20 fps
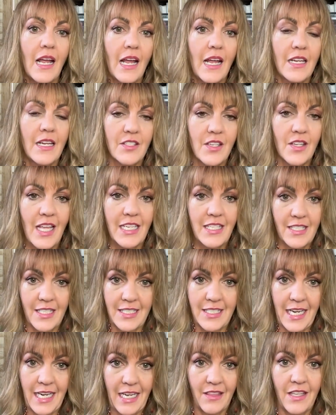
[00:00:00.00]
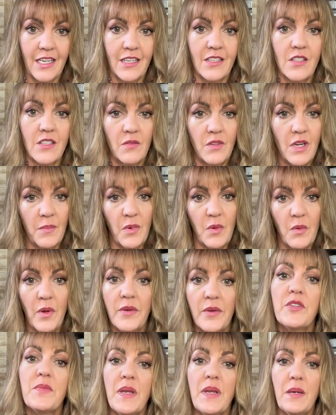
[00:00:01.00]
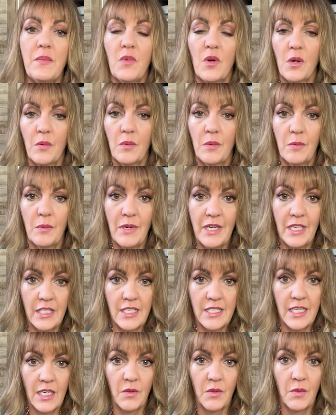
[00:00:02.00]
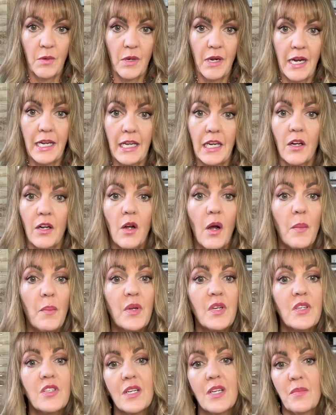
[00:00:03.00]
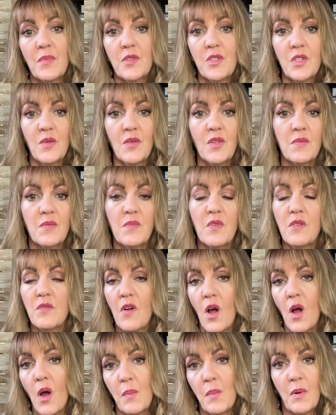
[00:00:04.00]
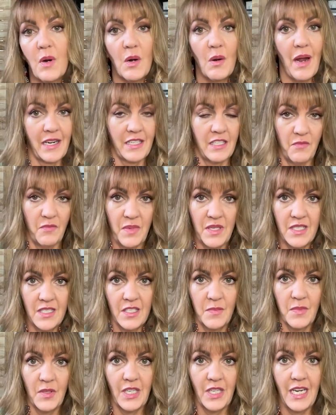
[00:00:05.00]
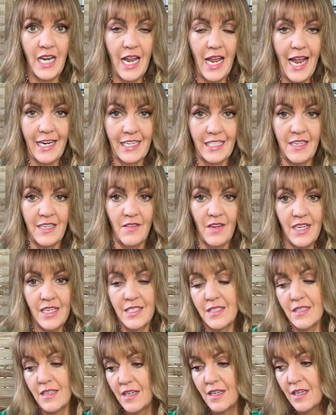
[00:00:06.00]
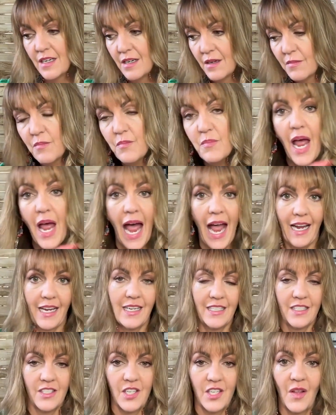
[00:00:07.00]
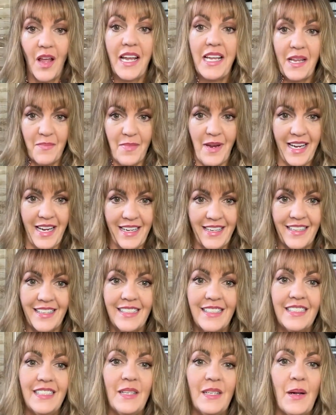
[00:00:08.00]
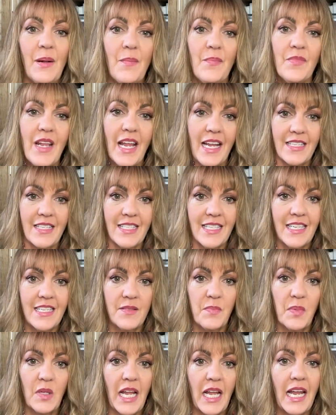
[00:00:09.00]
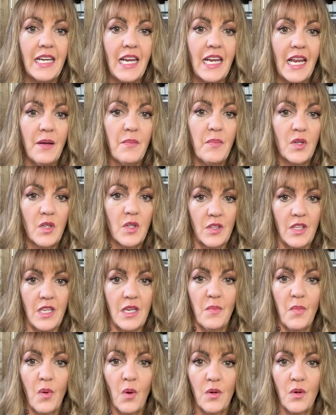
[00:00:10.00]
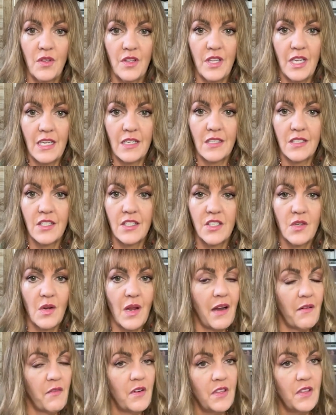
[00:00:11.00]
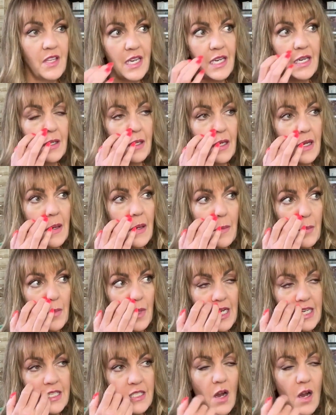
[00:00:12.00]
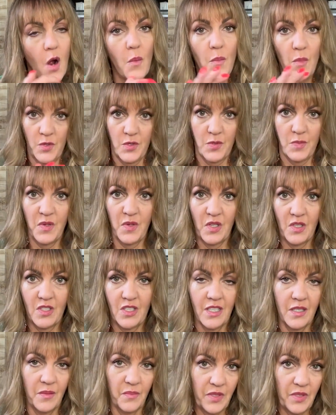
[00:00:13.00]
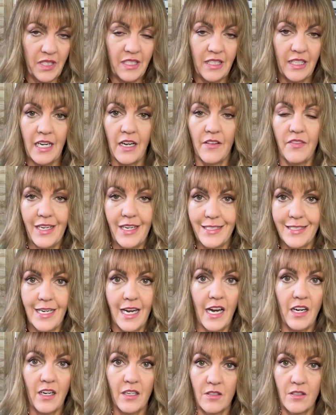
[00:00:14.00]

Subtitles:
So that's the second thing. So number one is being more realistic with what I can accomplish. Number two is move all proactive business building activities back until I get back. Next is plan and book the important things. So everything is almost booked completely on the entire